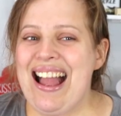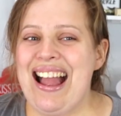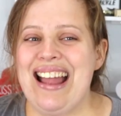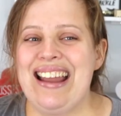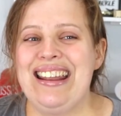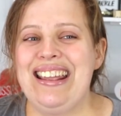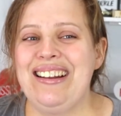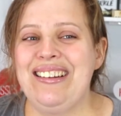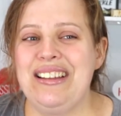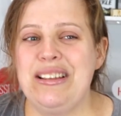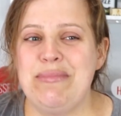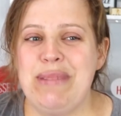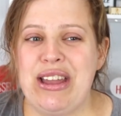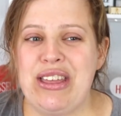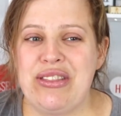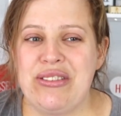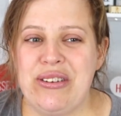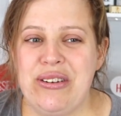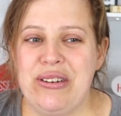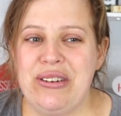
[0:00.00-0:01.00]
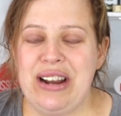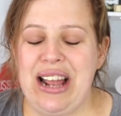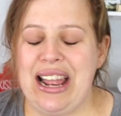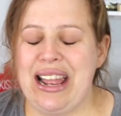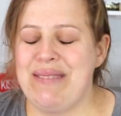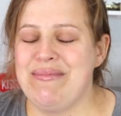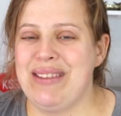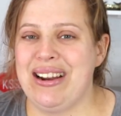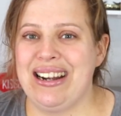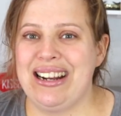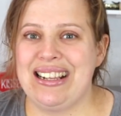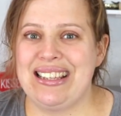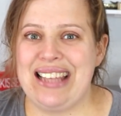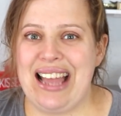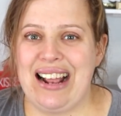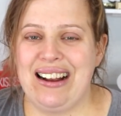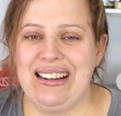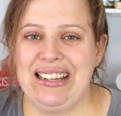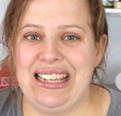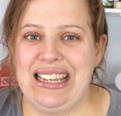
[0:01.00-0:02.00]
a needle in my throat I am not
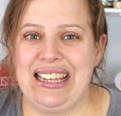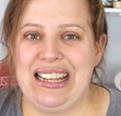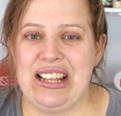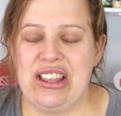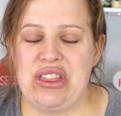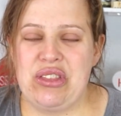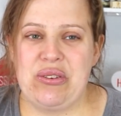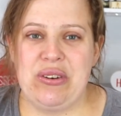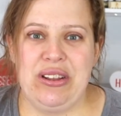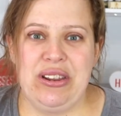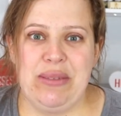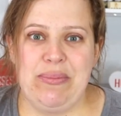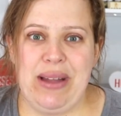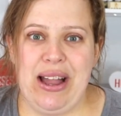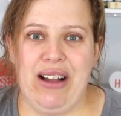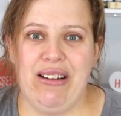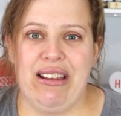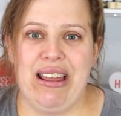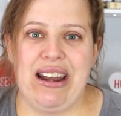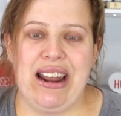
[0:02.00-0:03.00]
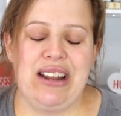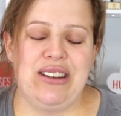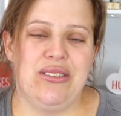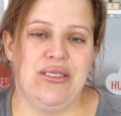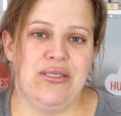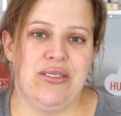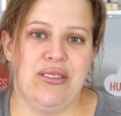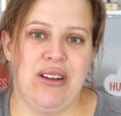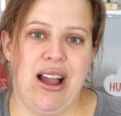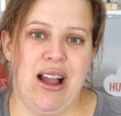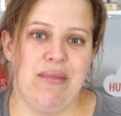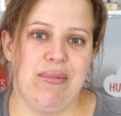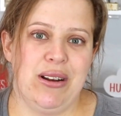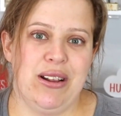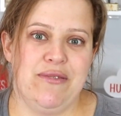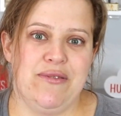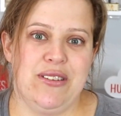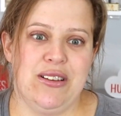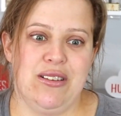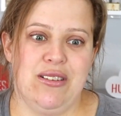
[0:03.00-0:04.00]
exactly thrilled about, and I don't know how I'm
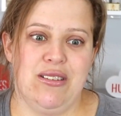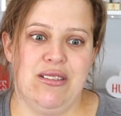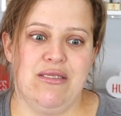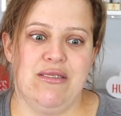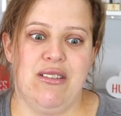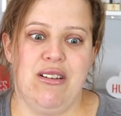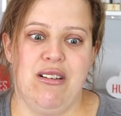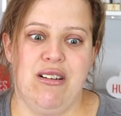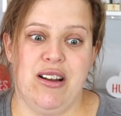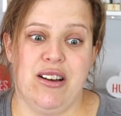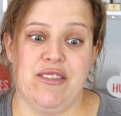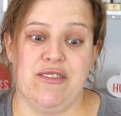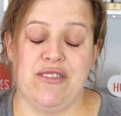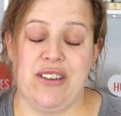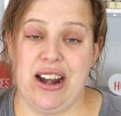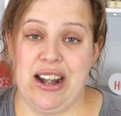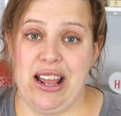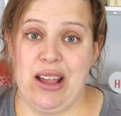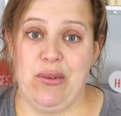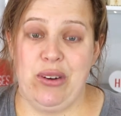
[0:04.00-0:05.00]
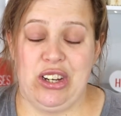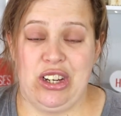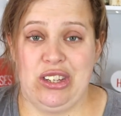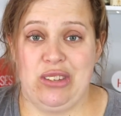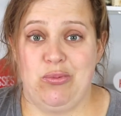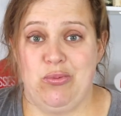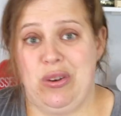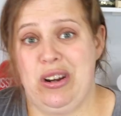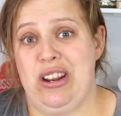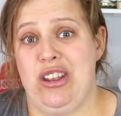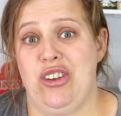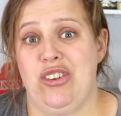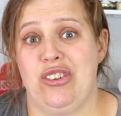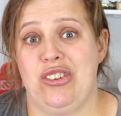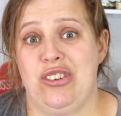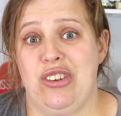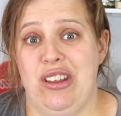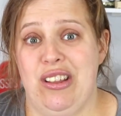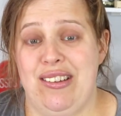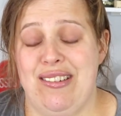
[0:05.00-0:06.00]
going to feel on Friday, which is when I
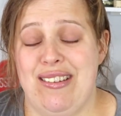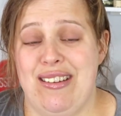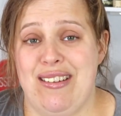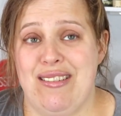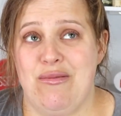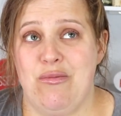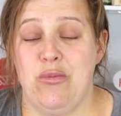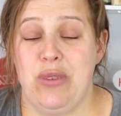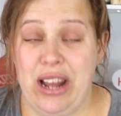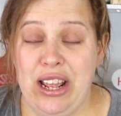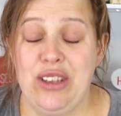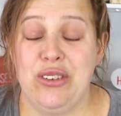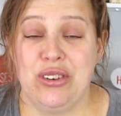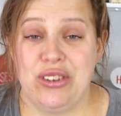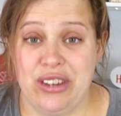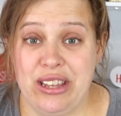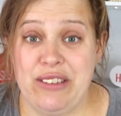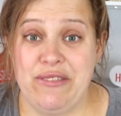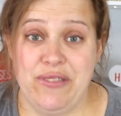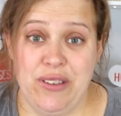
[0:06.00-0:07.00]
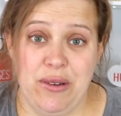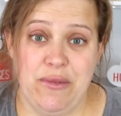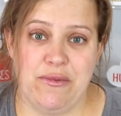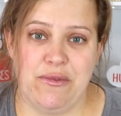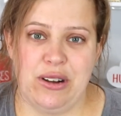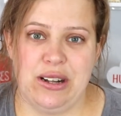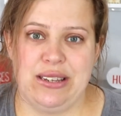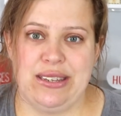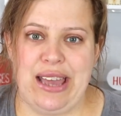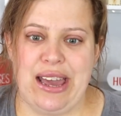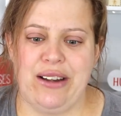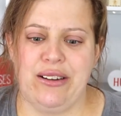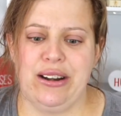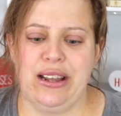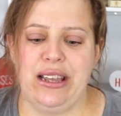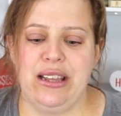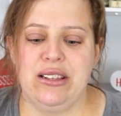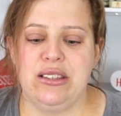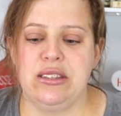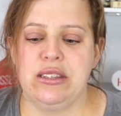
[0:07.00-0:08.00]
usually film for
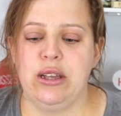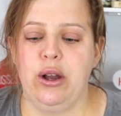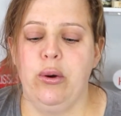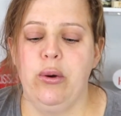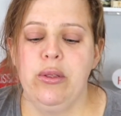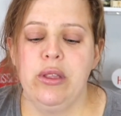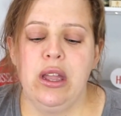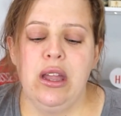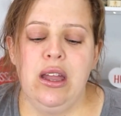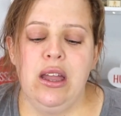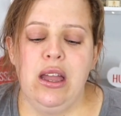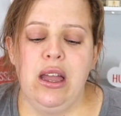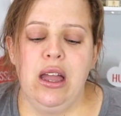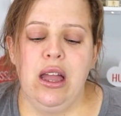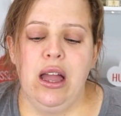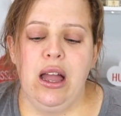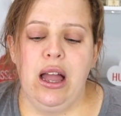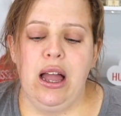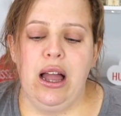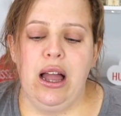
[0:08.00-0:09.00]
Saturday. So if